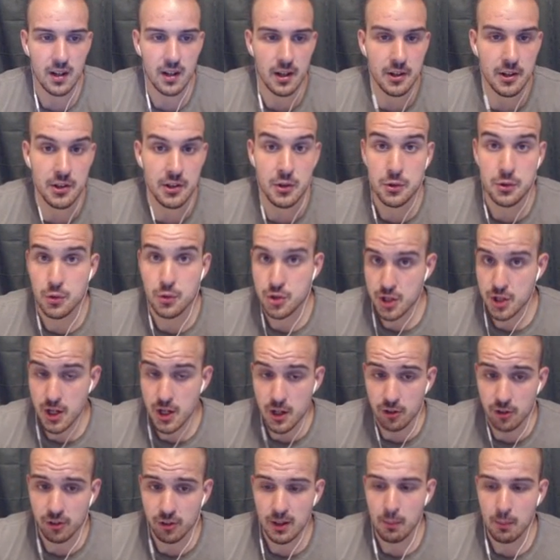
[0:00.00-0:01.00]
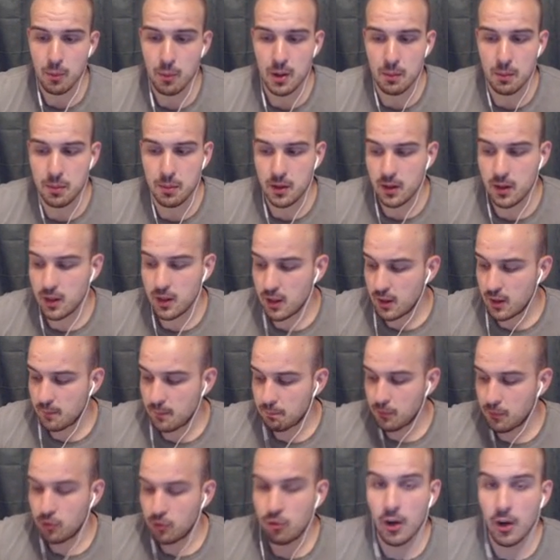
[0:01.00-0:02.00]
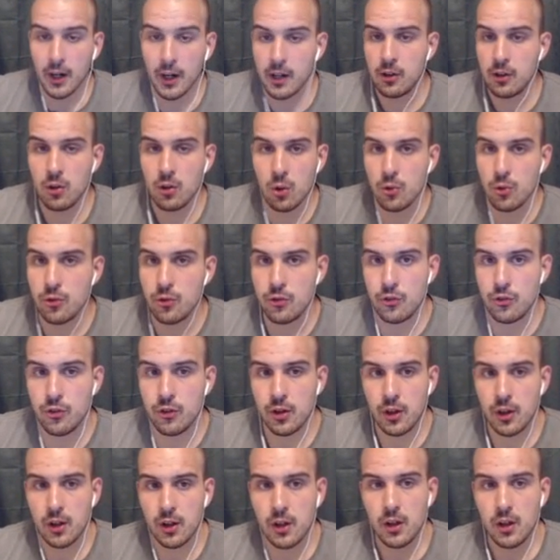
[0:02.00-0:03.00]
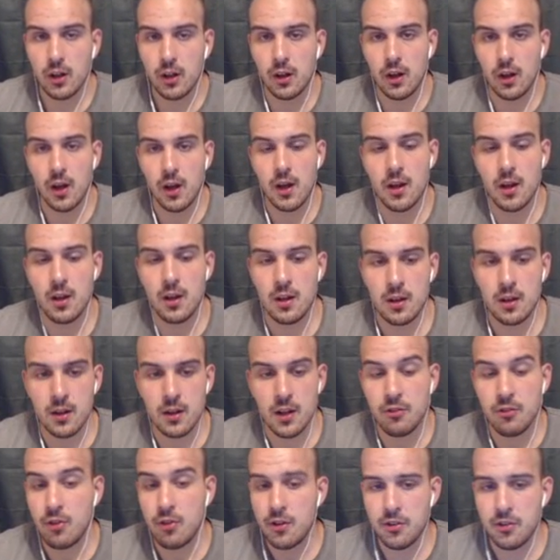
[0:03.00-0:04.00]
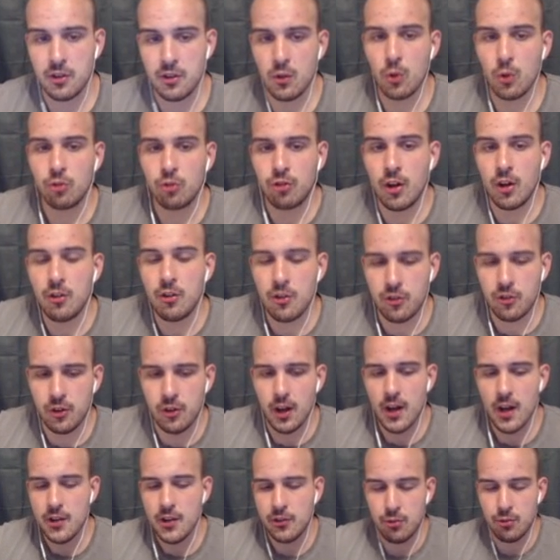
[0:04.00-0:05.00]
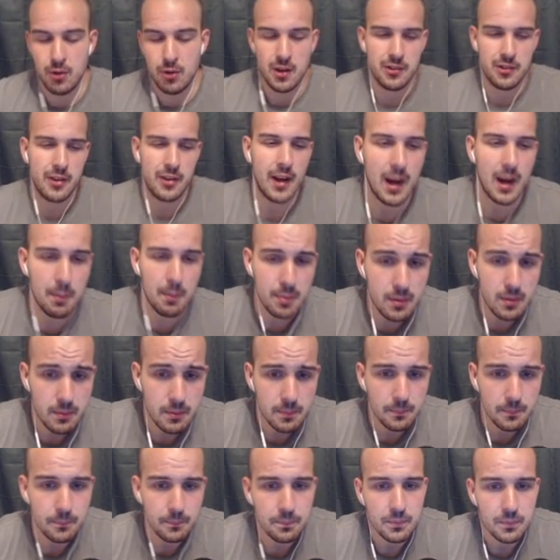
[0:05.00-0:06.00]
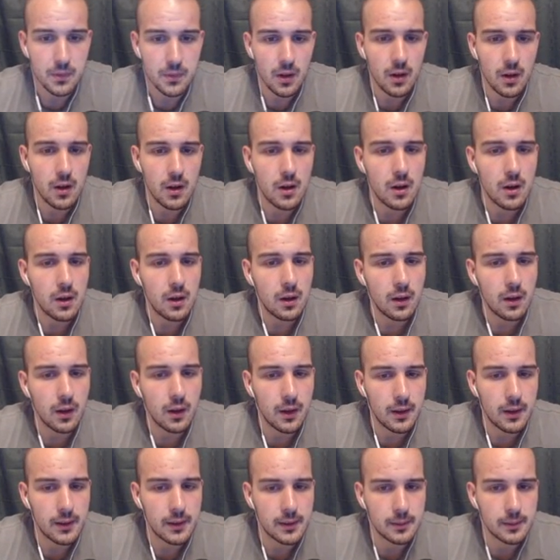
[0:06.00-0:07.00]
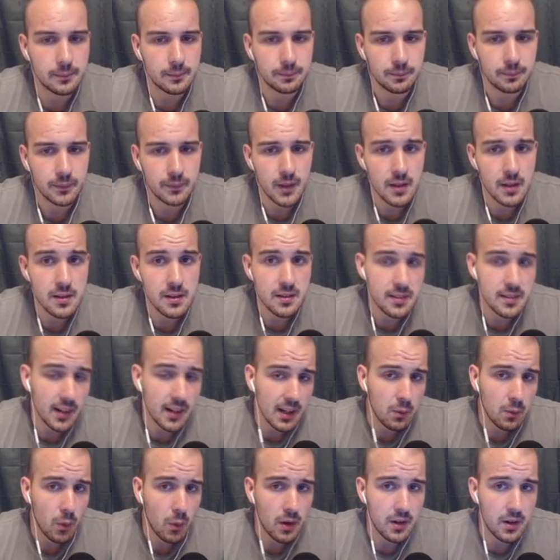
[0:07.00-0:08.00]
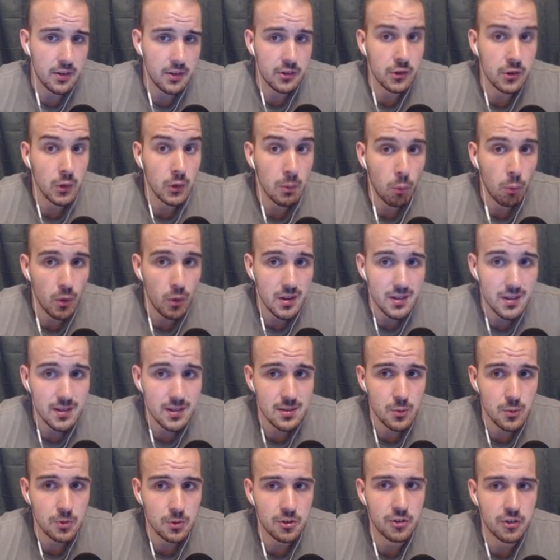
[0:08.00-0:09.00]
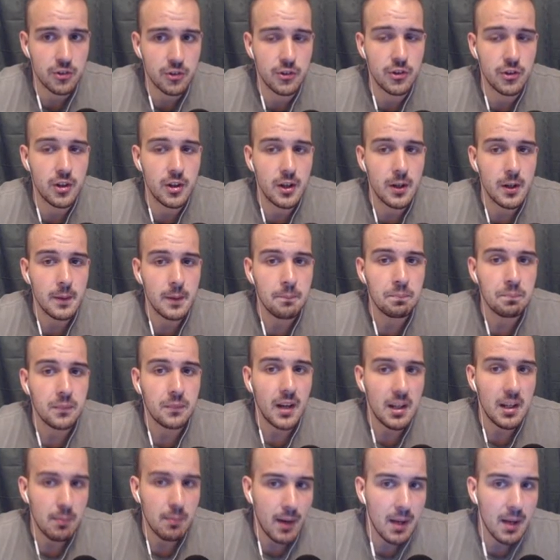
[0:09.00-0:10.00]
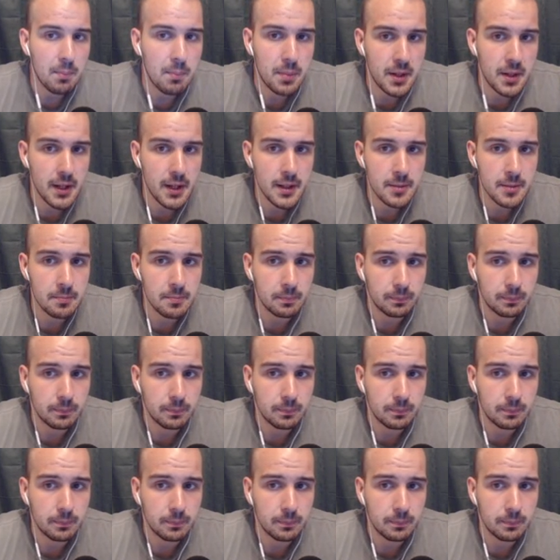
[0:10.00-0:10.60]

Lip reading: due to change, and I'm going to be tracking those and addressing those changes as soon as they happen. And the second one is Doom Winds, which is, in my opinion,